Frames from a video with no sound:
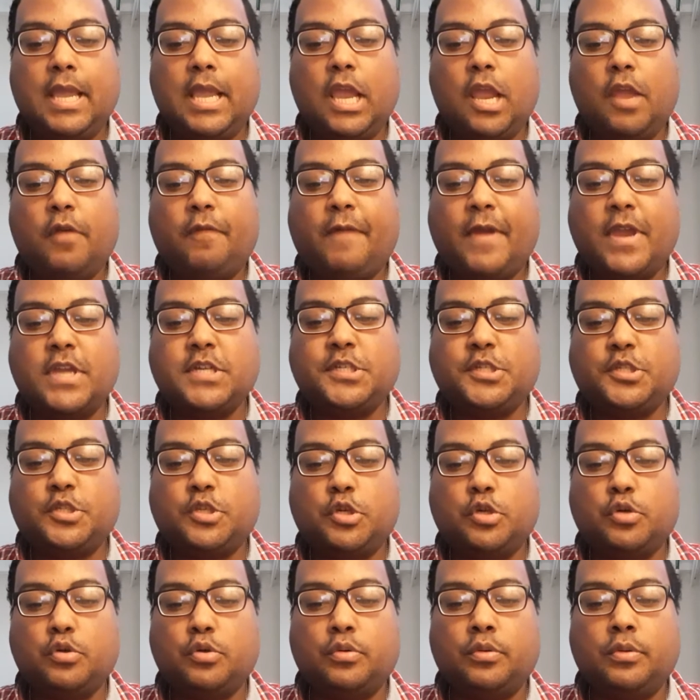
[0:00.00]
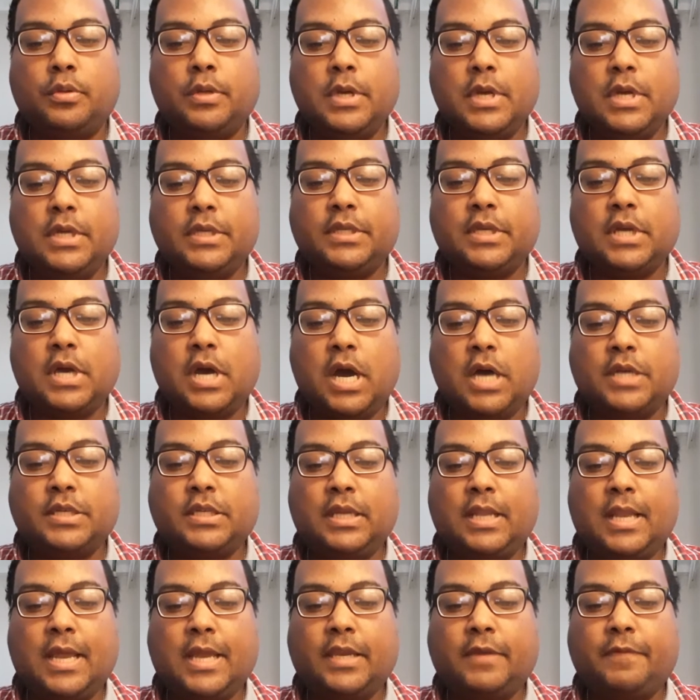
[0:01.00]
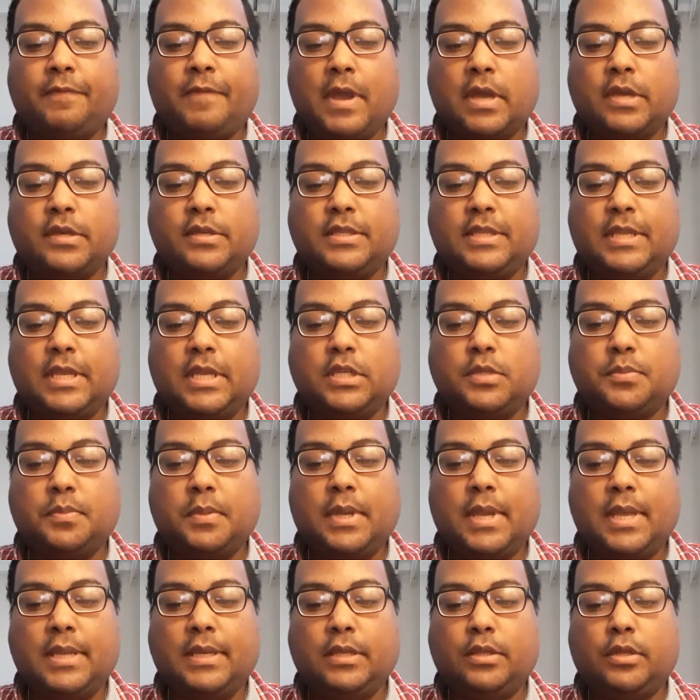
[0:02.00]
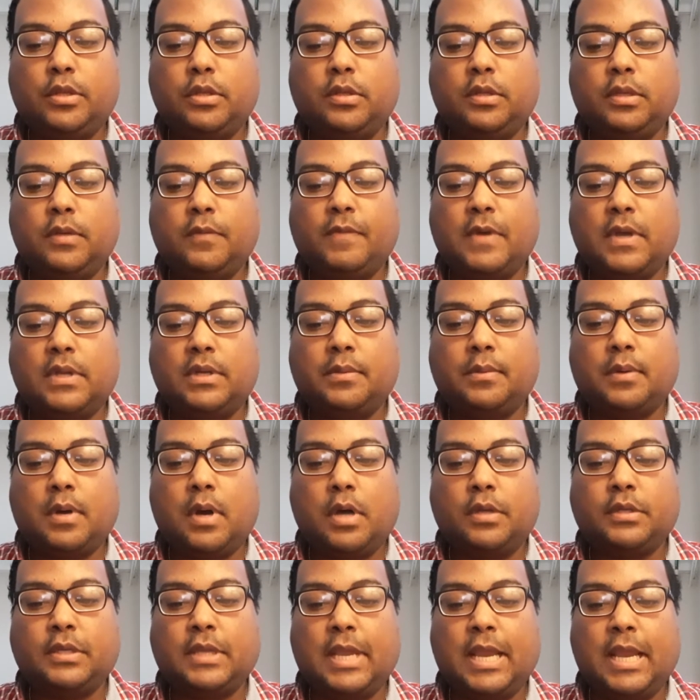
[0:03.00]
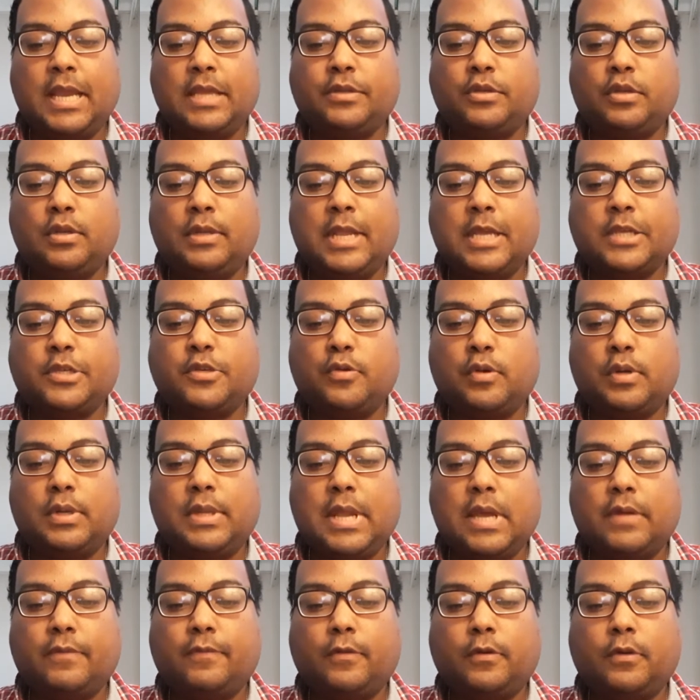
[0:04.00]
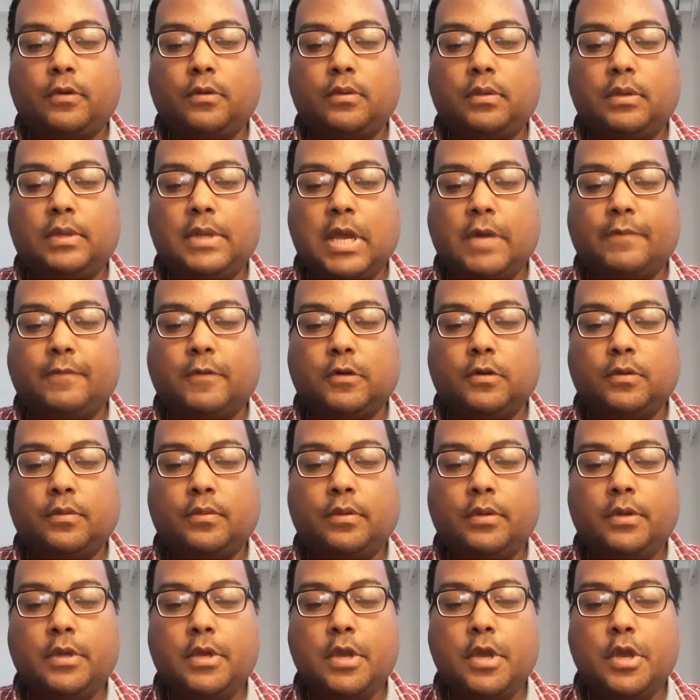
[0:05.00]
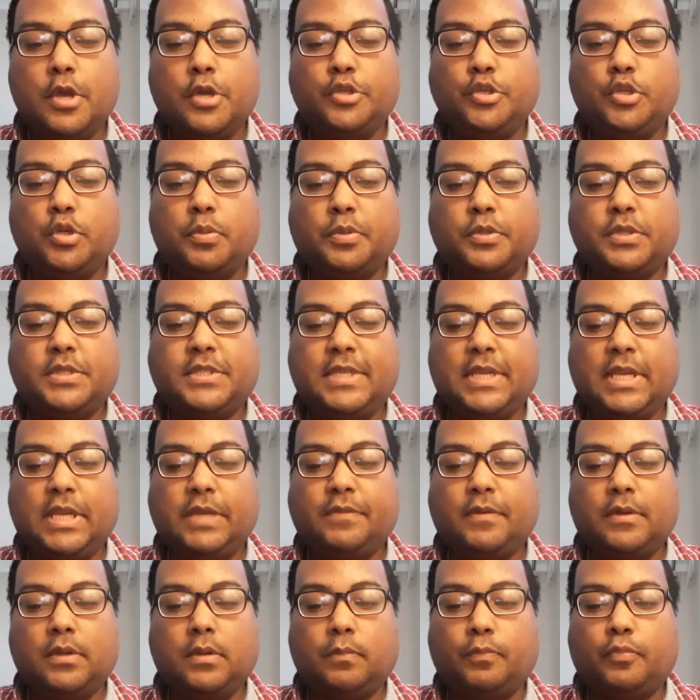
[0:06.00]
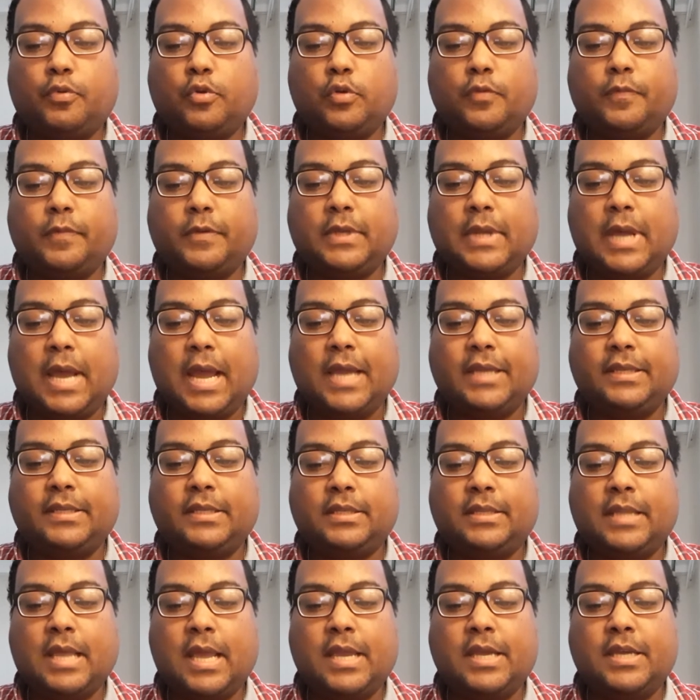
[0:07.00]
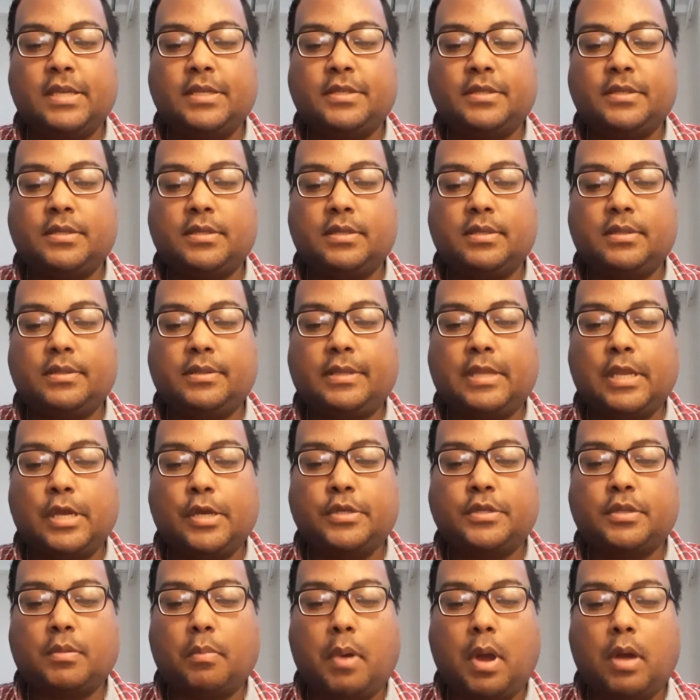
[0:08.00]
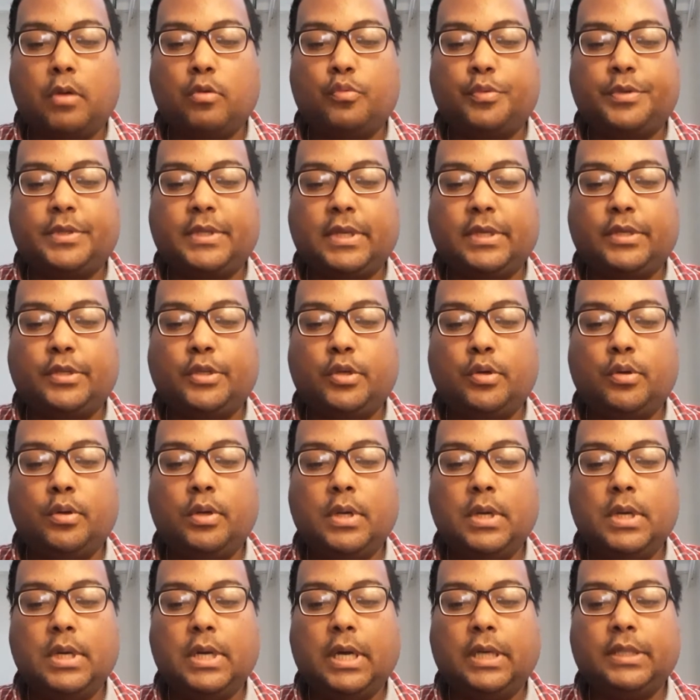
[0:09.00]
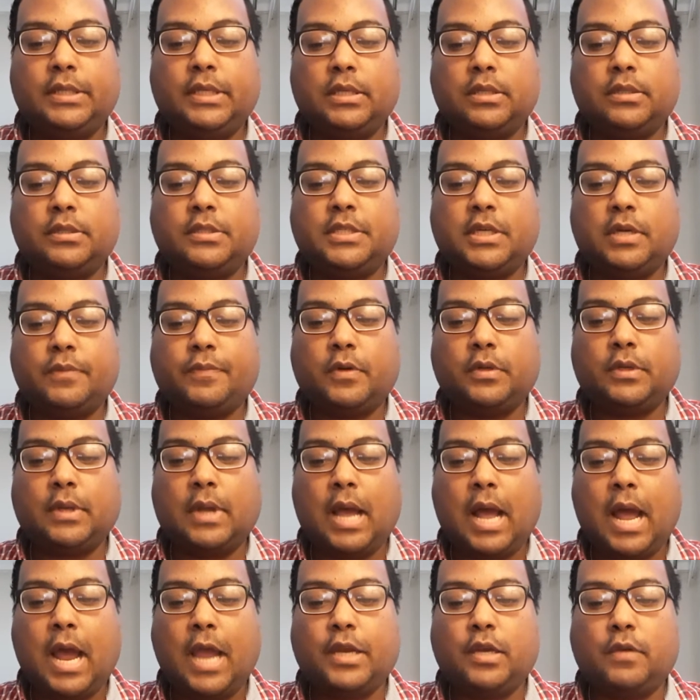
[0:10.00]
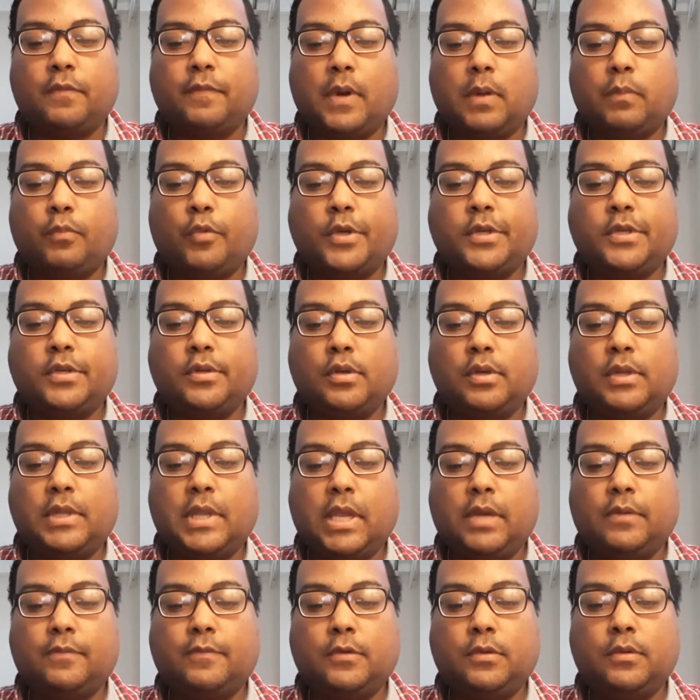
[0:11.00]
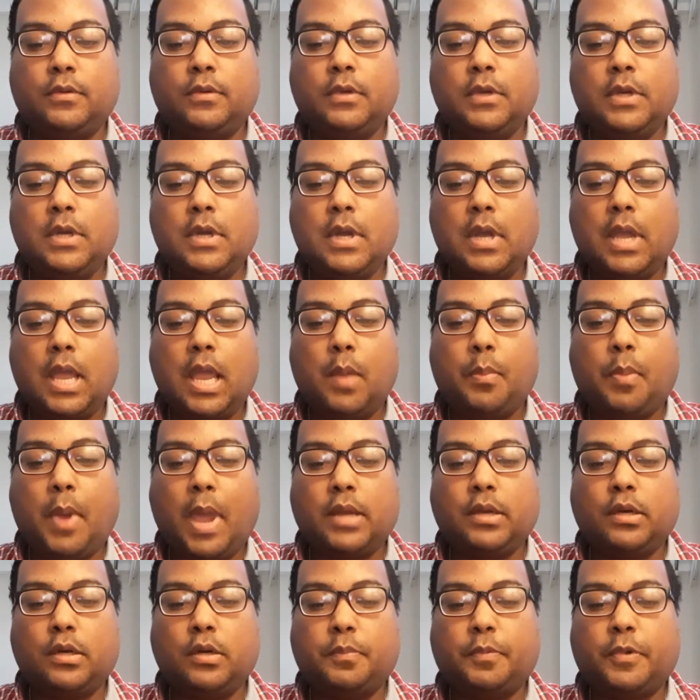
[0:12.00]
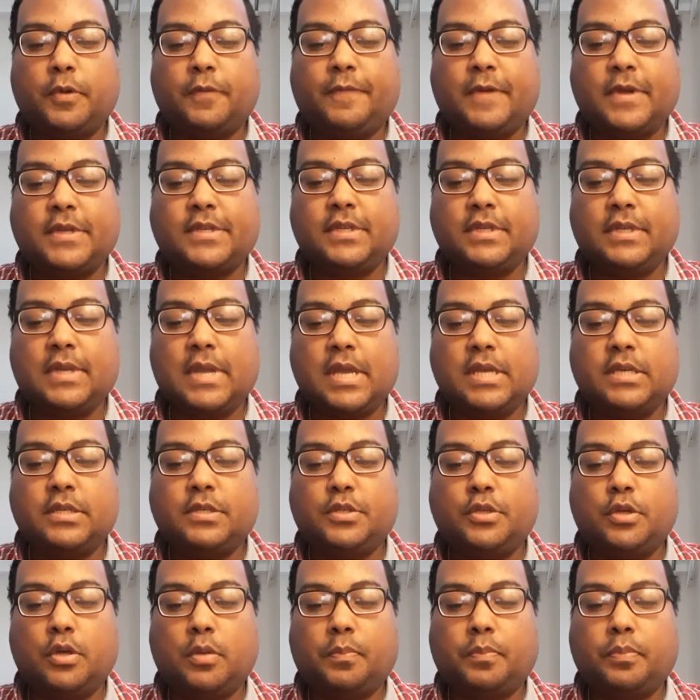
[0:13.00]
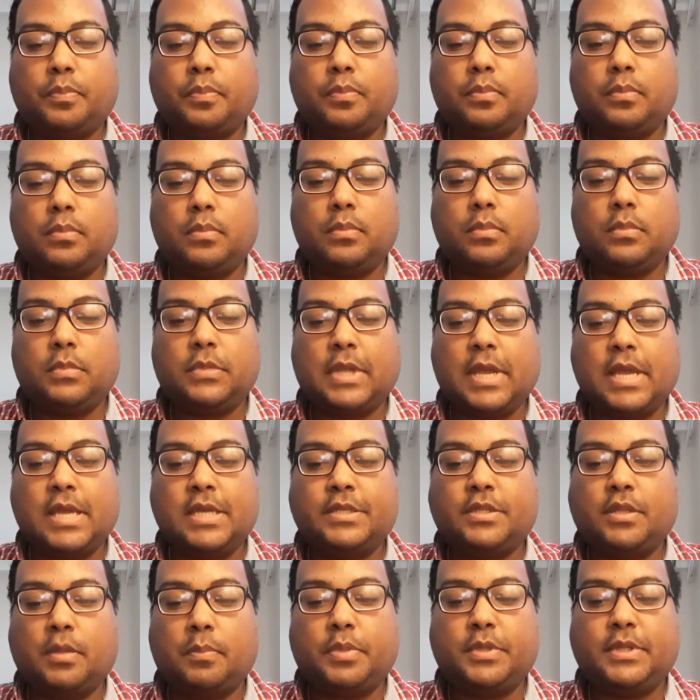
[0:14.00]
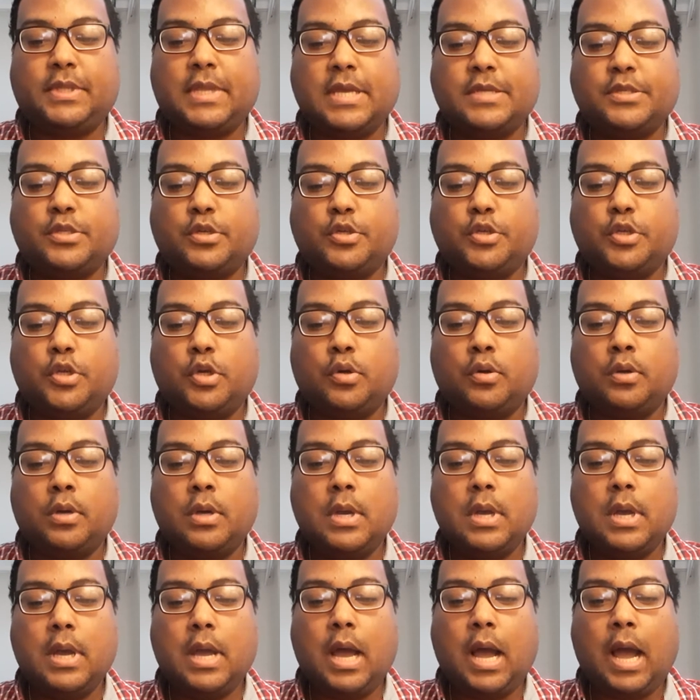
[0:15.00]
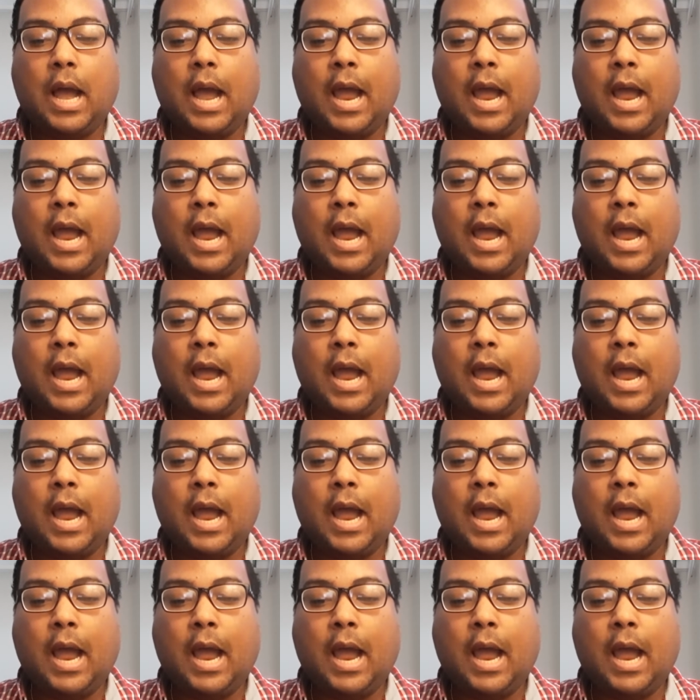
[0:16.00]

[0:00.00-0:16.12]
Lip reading: In phase 2, the underlying faculty is beginning to develop on an intellectual level. You perceive and approve of the idea that there is a power within you, another self on a higher vibrational level, a pattern of perfection that is the potential you, a